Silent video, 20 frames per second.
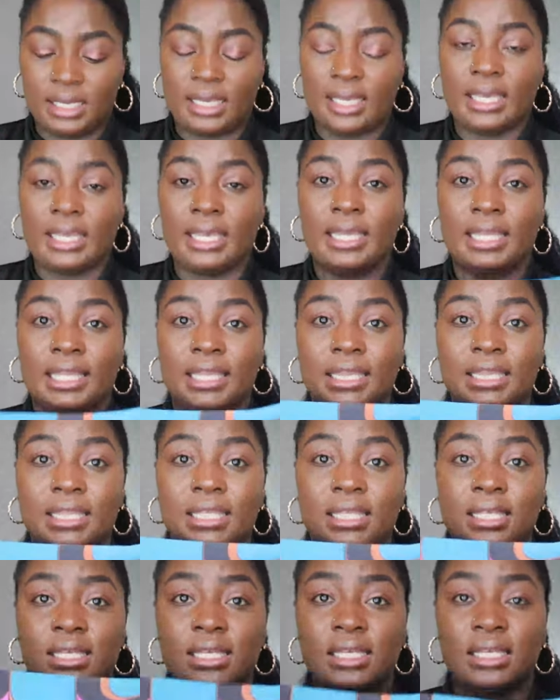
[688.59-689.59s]
And
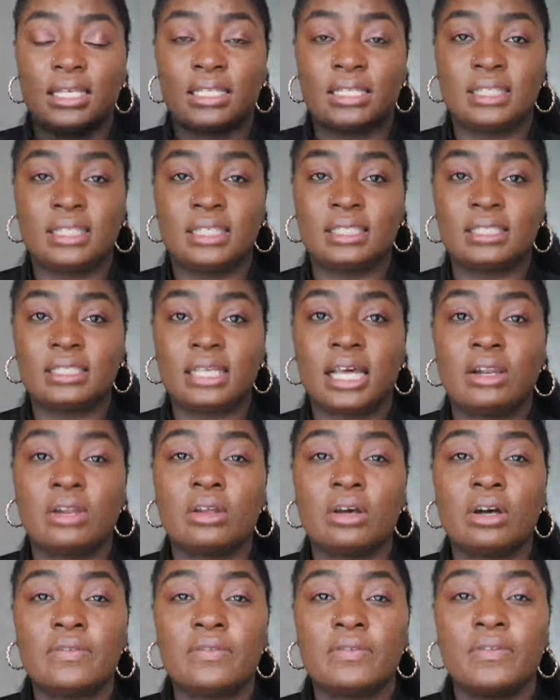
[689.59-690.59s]
this, I
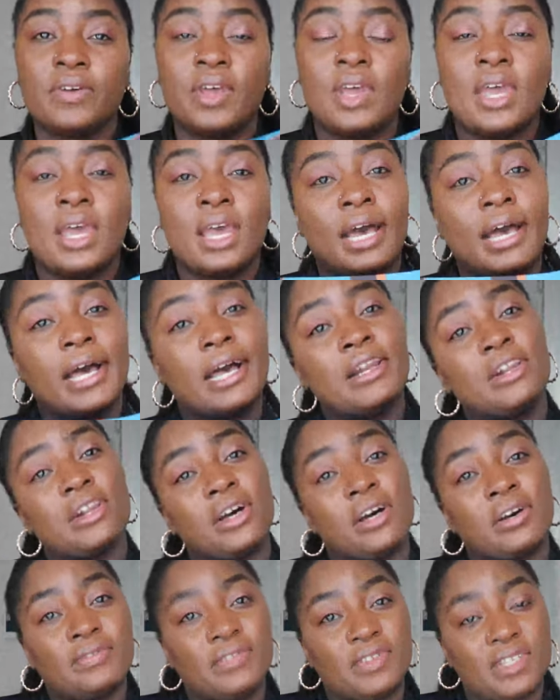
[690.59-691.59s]

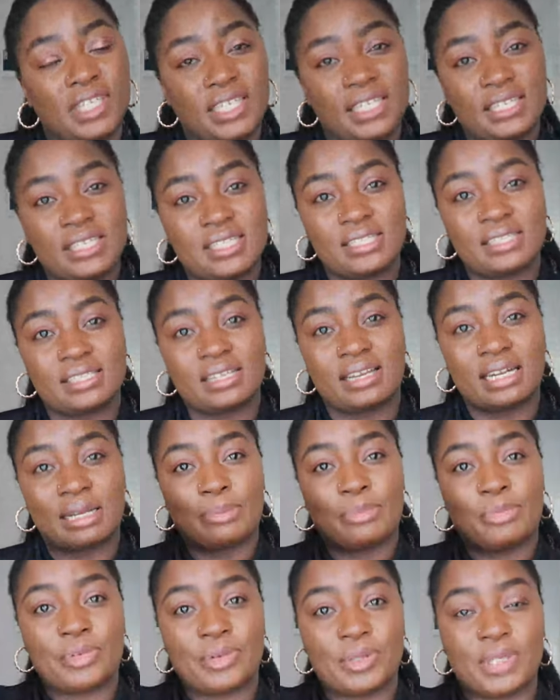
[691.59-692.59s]
love these Zara
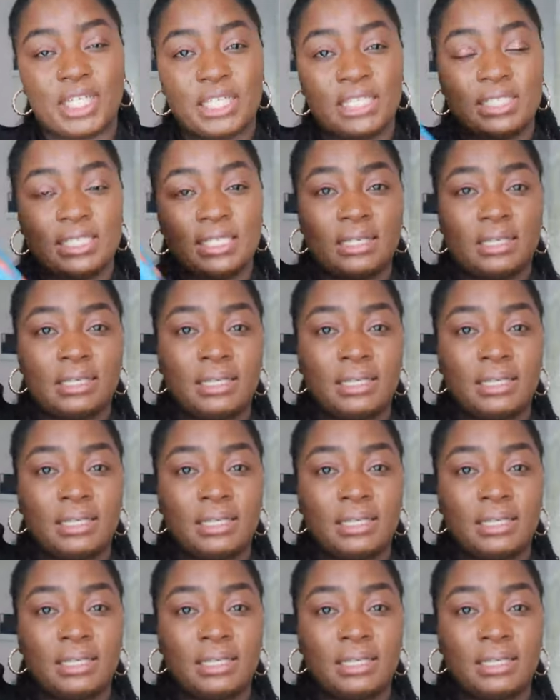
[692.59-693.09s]
print.